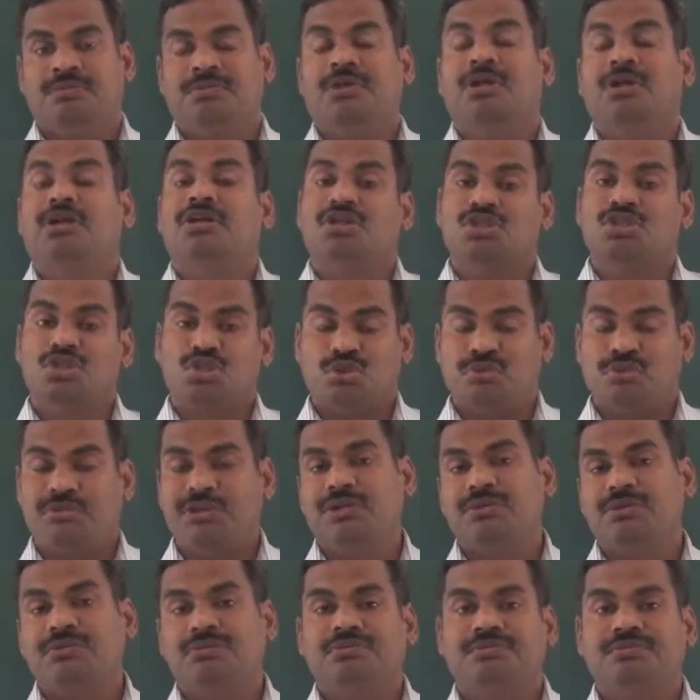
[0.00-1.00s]
And also we
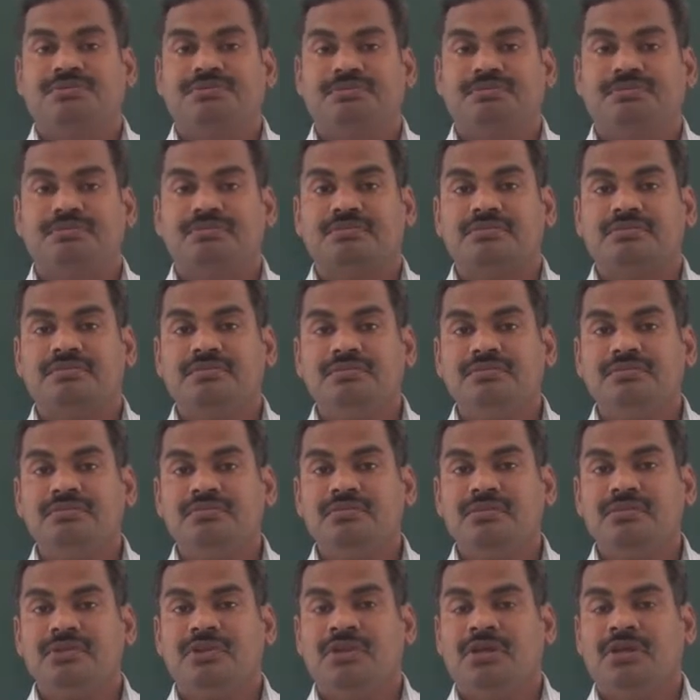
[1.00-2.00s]
know
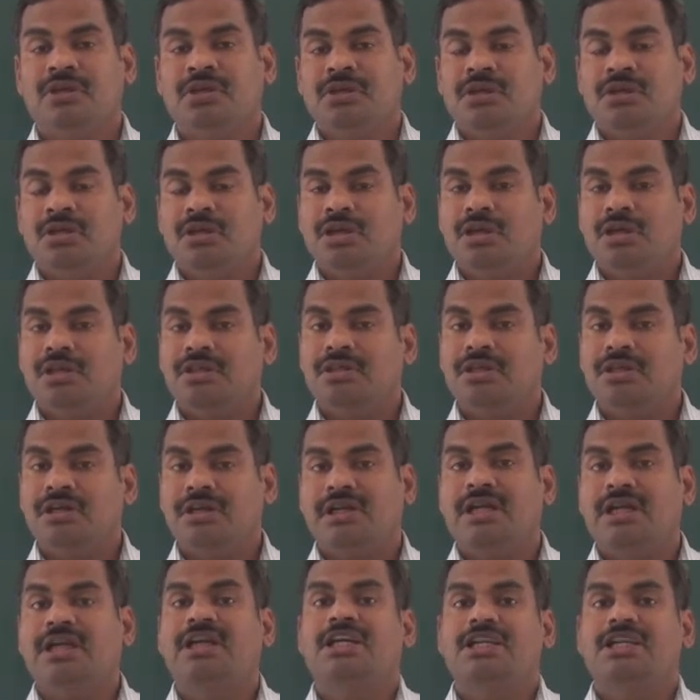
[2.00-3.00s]
in the
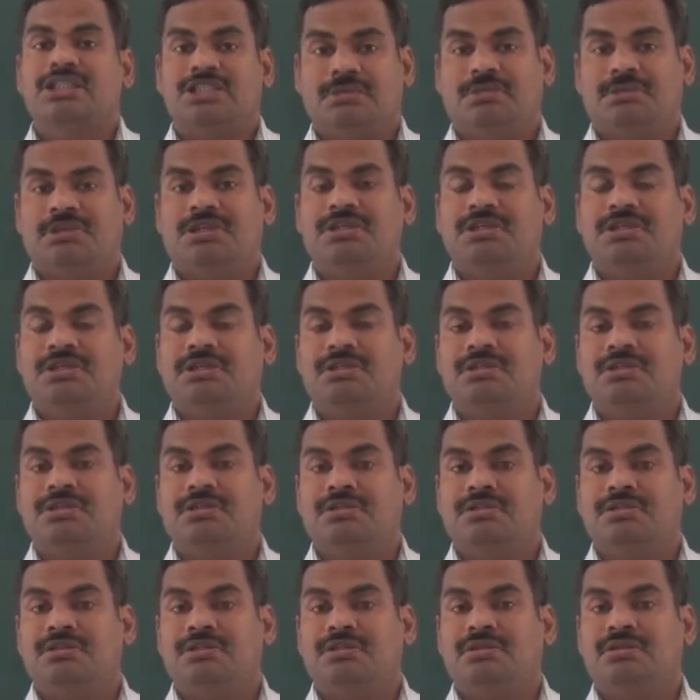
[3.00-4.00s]
N-type semiconductor,
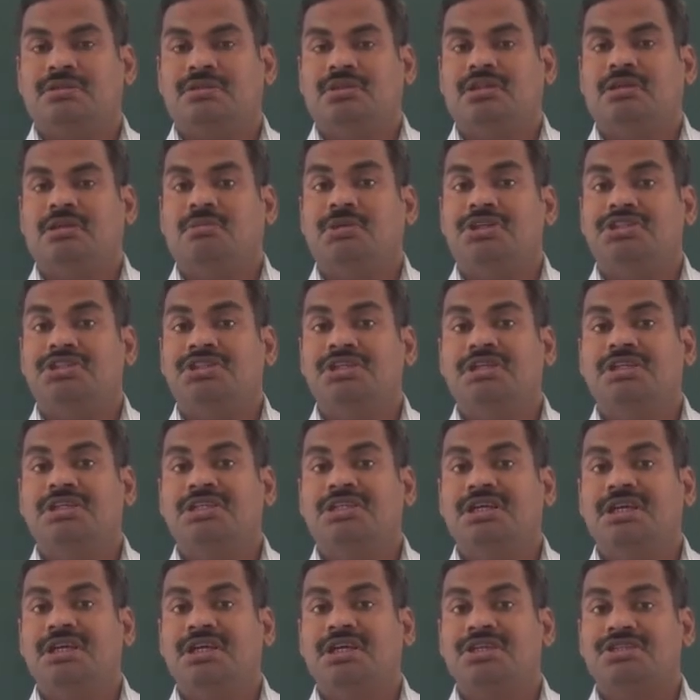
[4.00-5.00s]
the majority
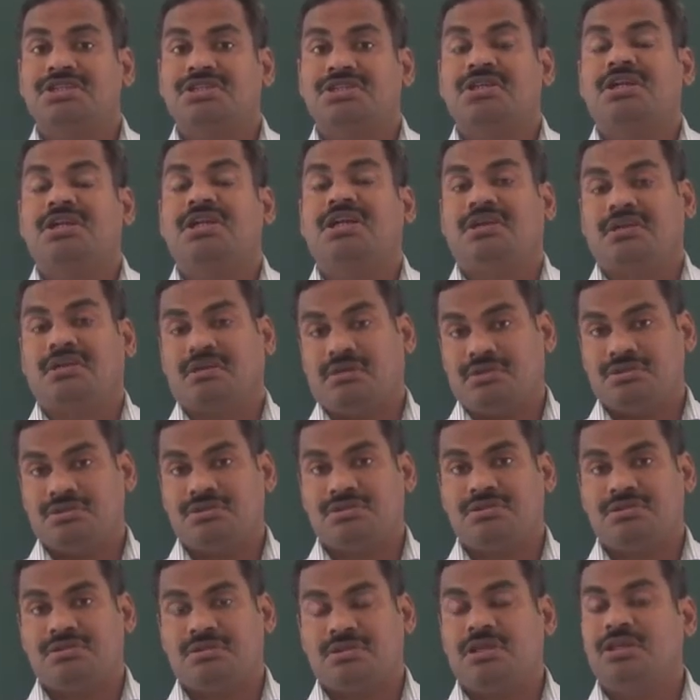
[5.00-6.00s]
carries the
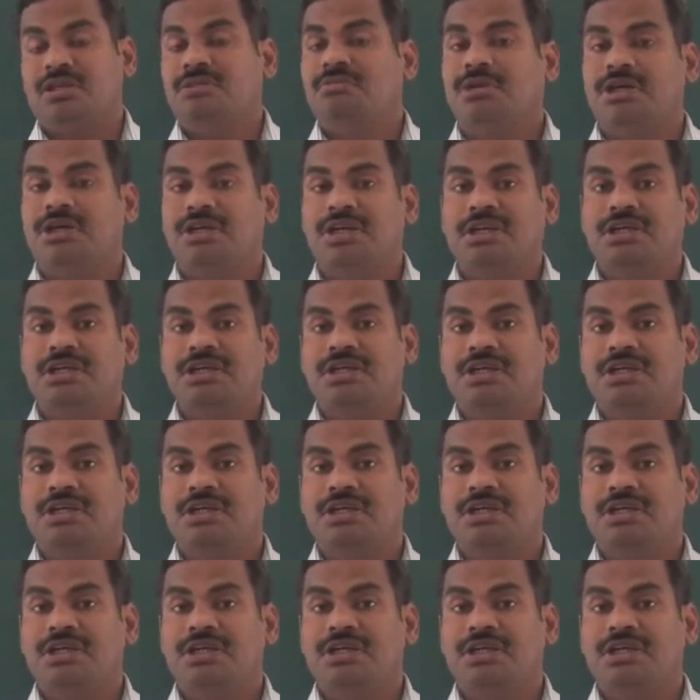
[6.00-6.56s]
electrons and minority